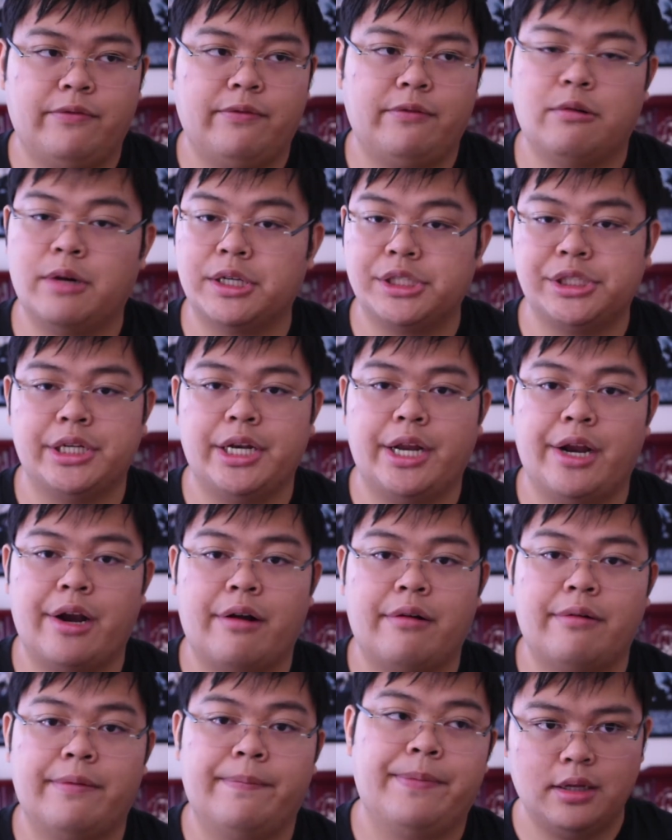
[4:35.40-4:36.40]

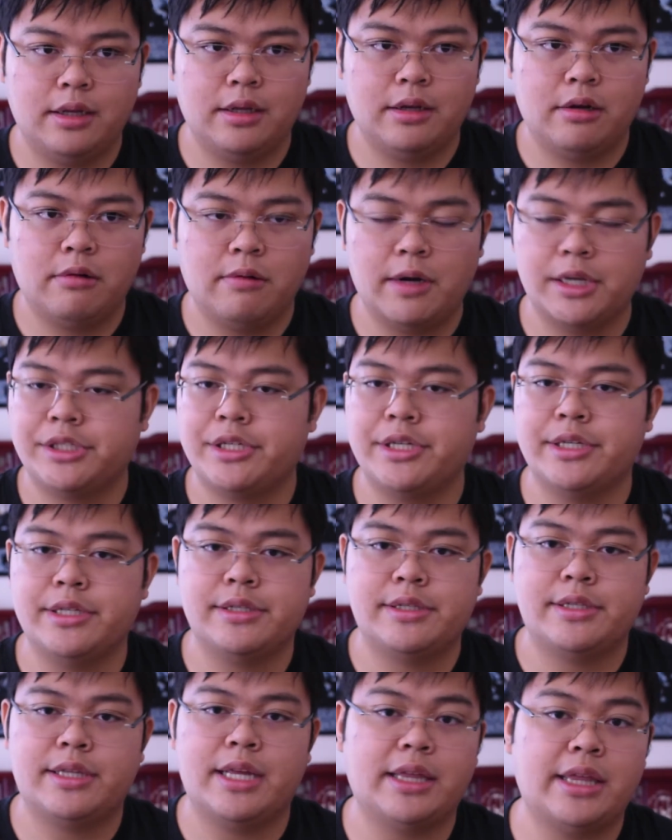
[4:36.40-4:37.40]
questionnaire,
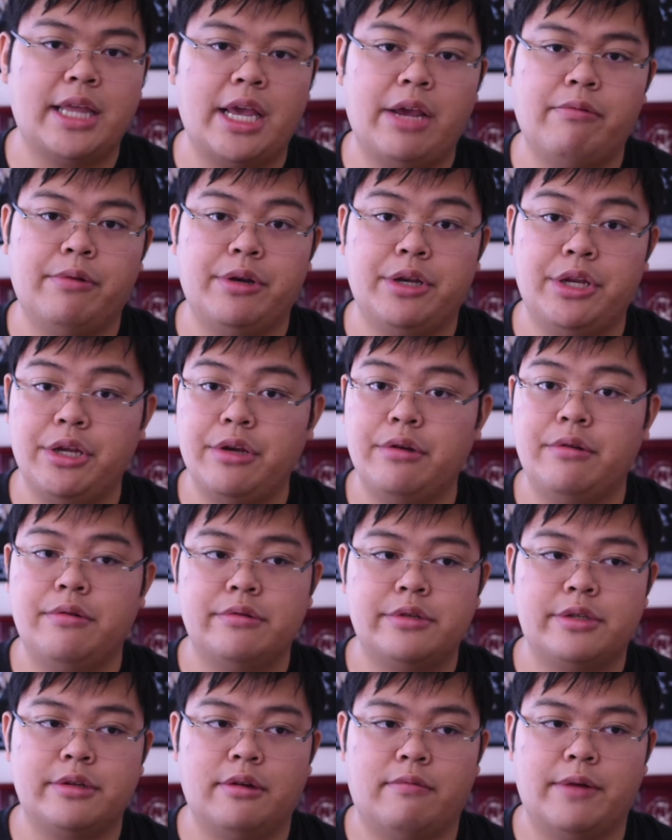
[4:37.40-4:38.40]
questions that they would
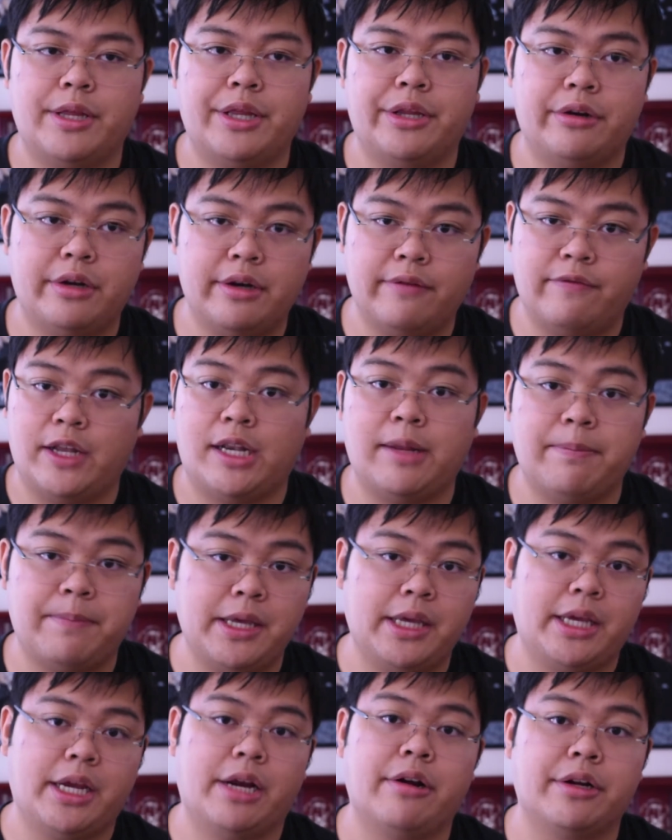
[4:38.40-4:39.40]
use when they're
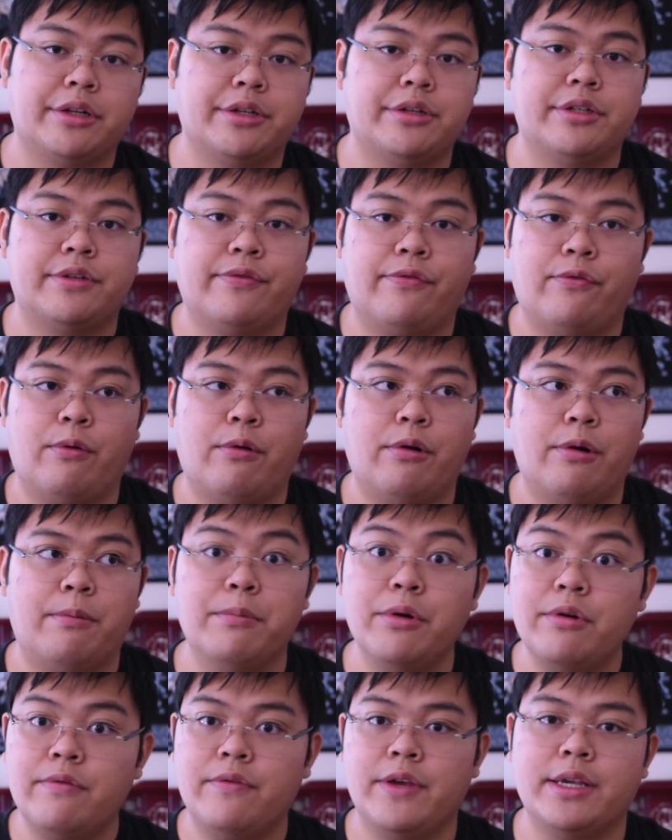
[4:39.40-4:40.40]
developing characters for
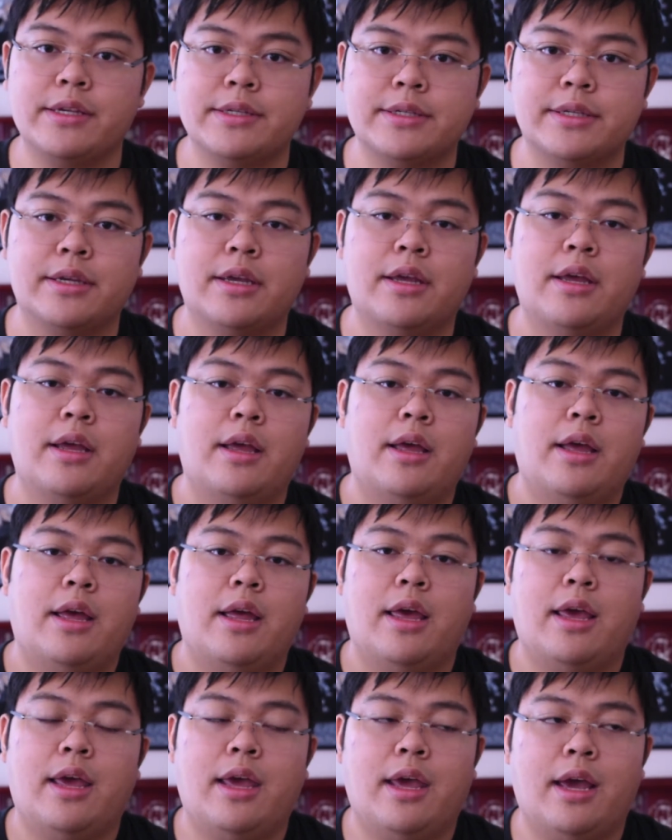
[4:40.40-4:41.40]
movies.
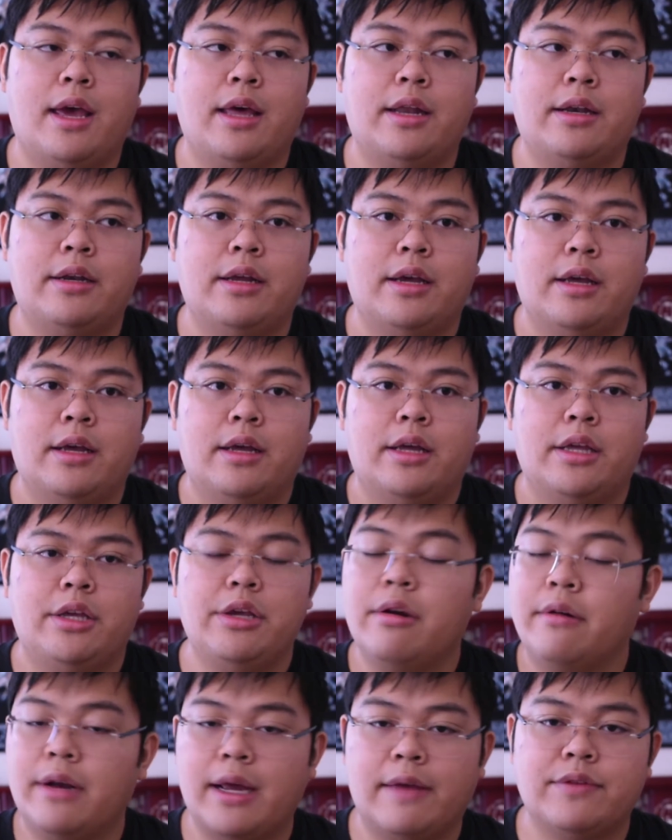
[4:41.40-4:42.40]
And
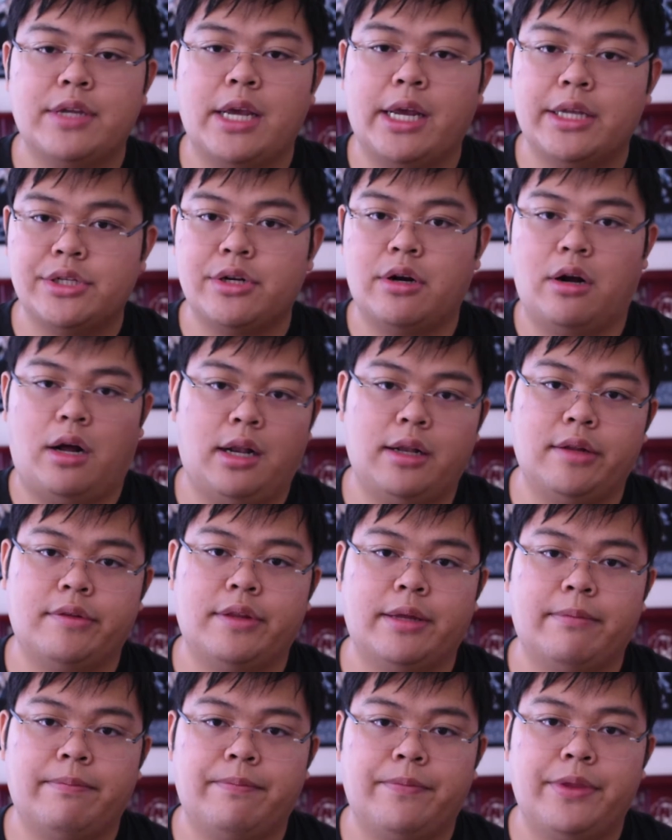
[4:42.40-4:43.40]
you don't have to answer all of
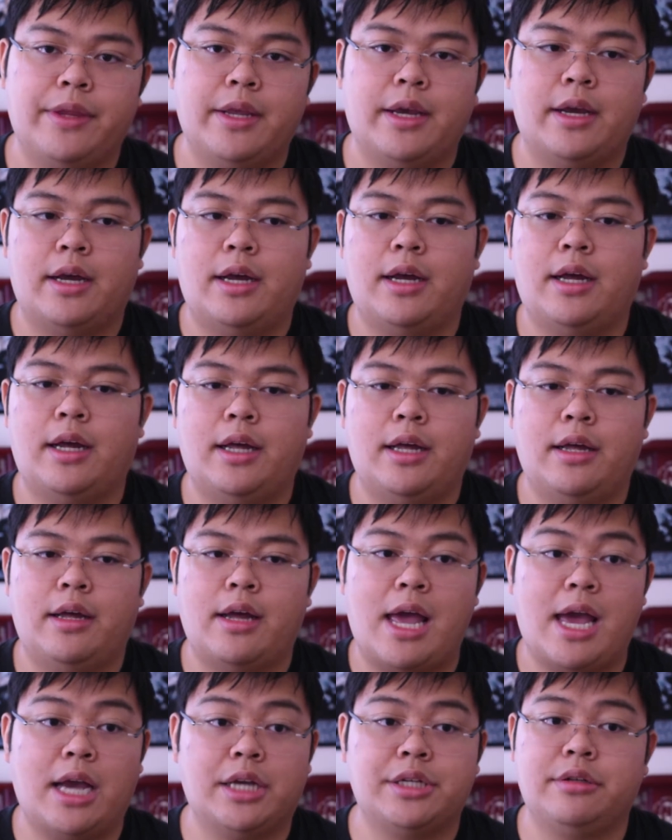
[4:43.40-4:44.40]
them.
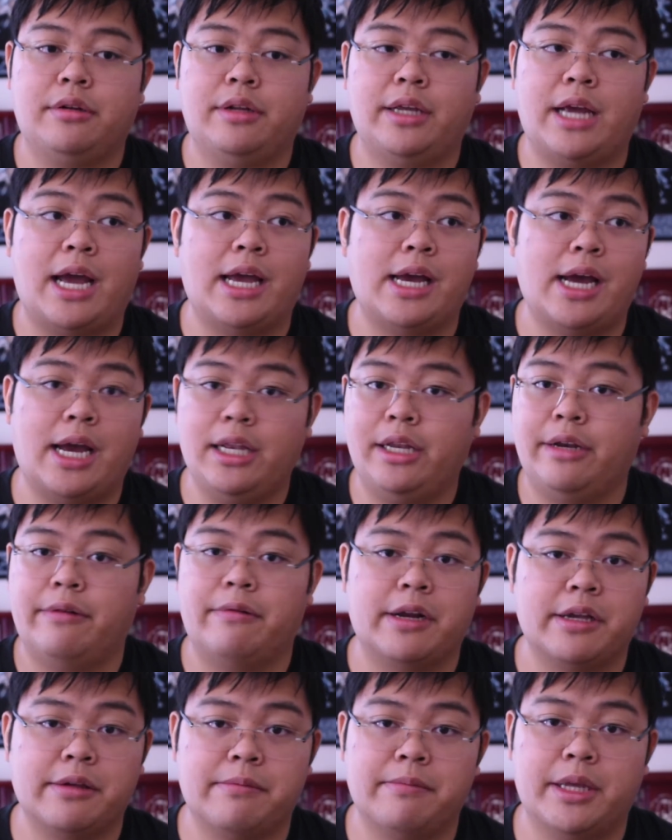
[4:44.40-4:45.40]
Actually, I highly
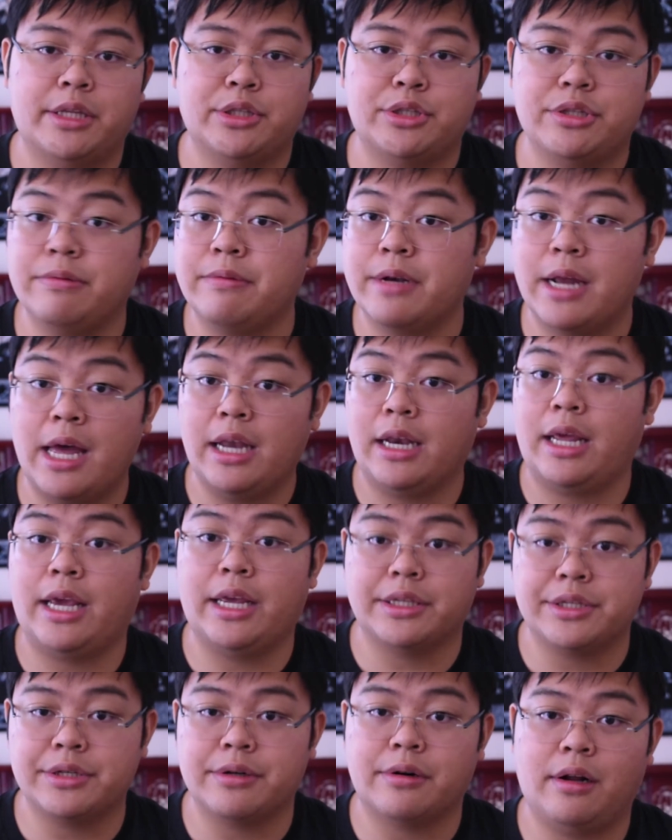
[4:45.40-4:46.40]
recommend do not
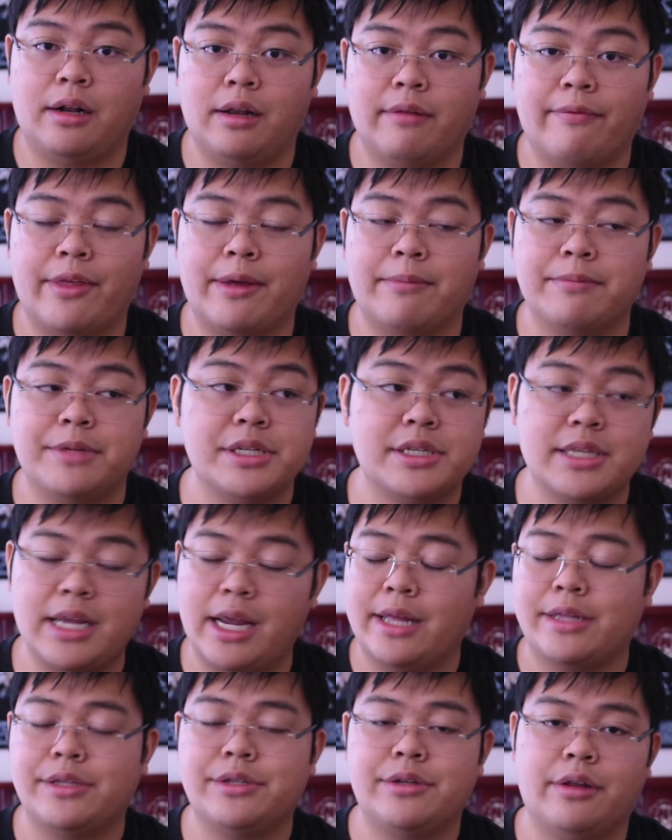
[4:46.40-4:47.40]
answer all of them. Just
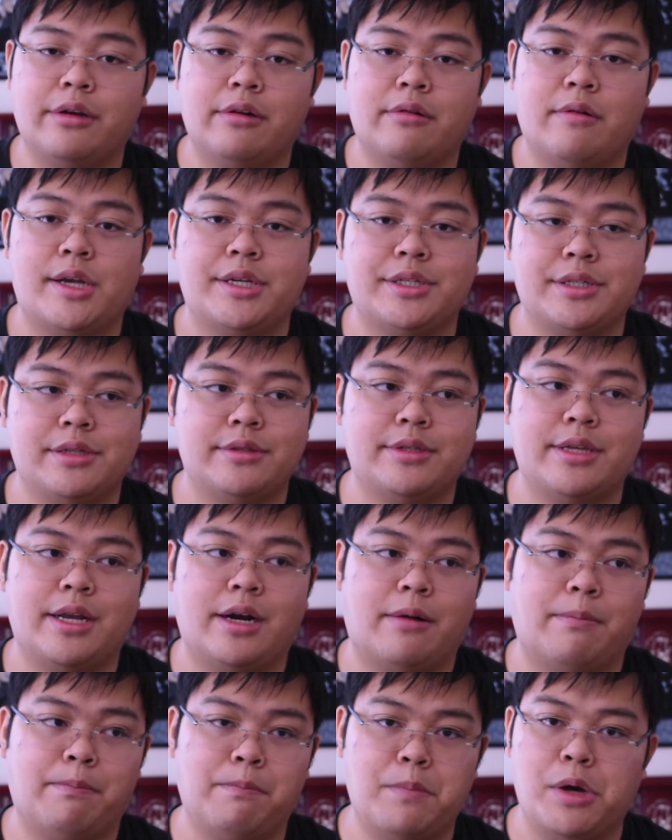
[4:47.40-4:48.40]
answer the questions that
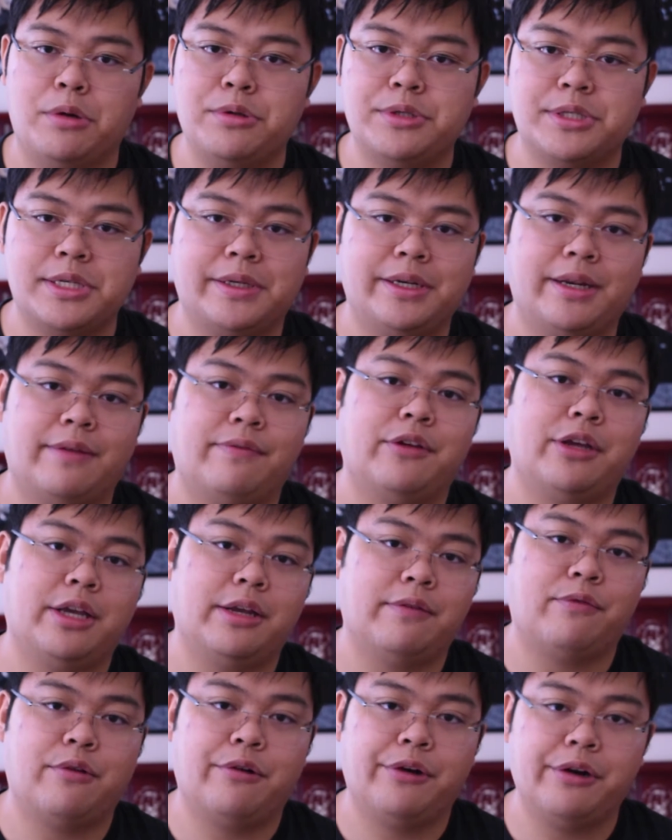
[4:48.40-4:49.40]
are most
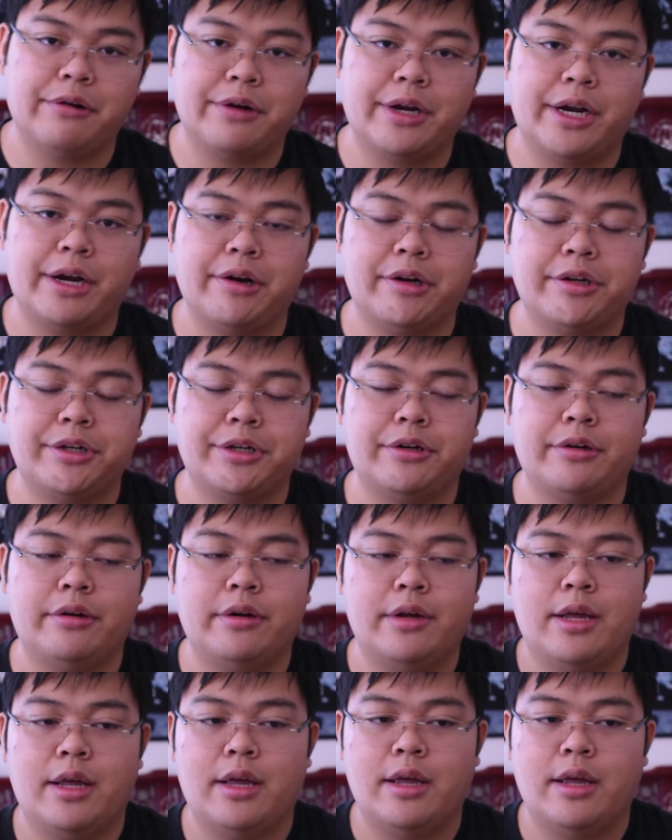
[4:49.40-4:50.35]
significant for your character,